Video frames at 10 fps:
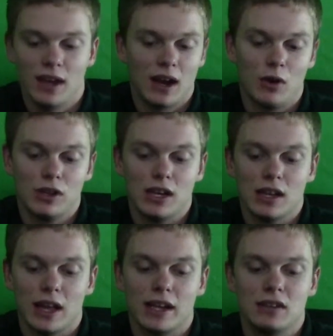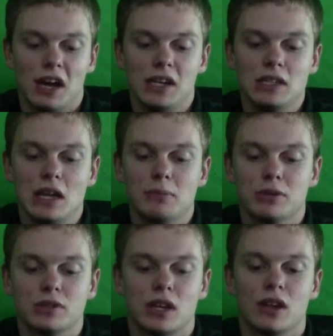and I would get like
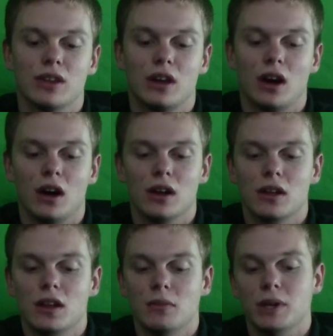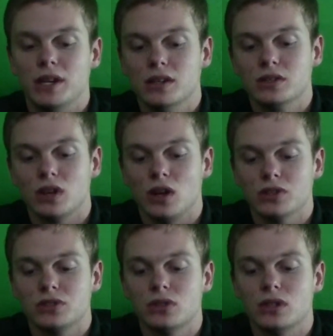98% on the card. But here's
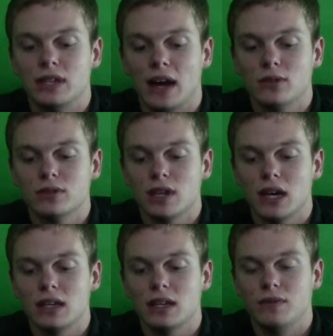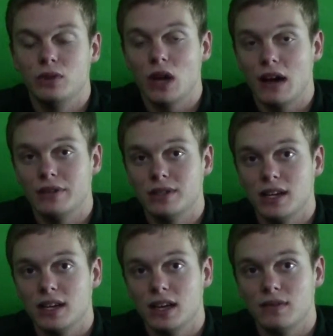also the downside. If you have a
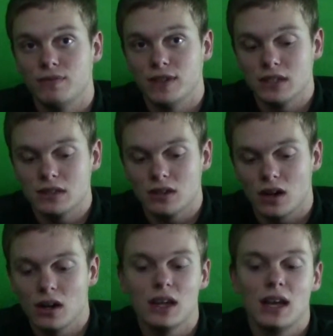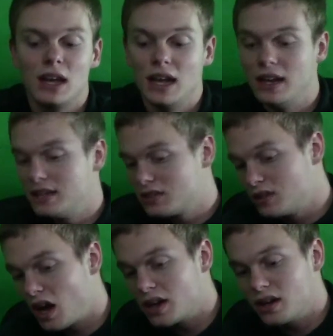dedicated Physx card and it's
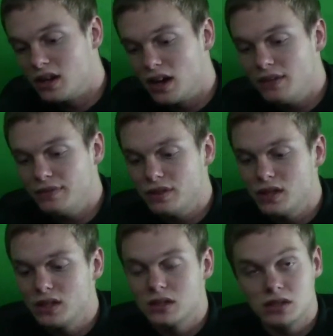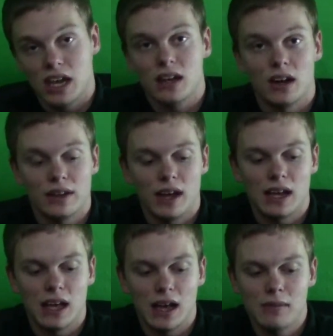not enough to take on
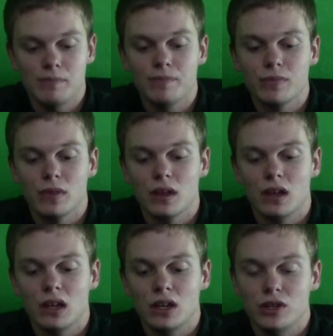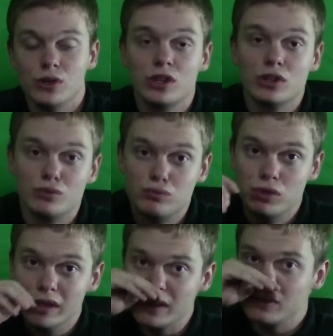that game, you could
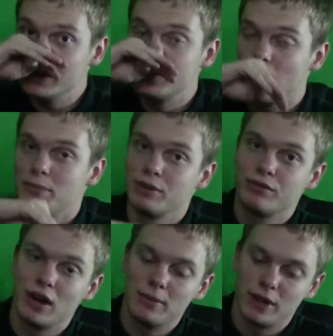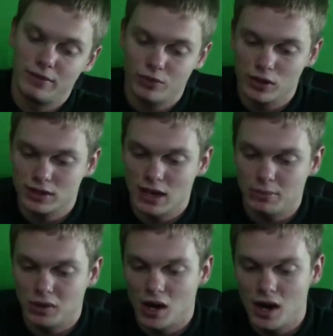really, really drop your frame rate. For
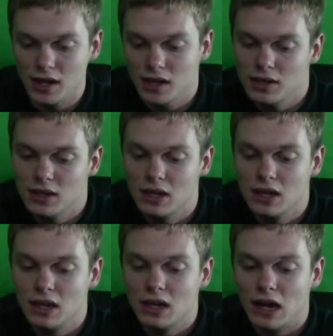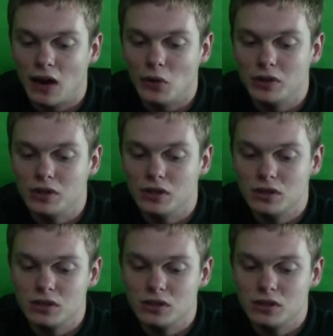example, Hawken, you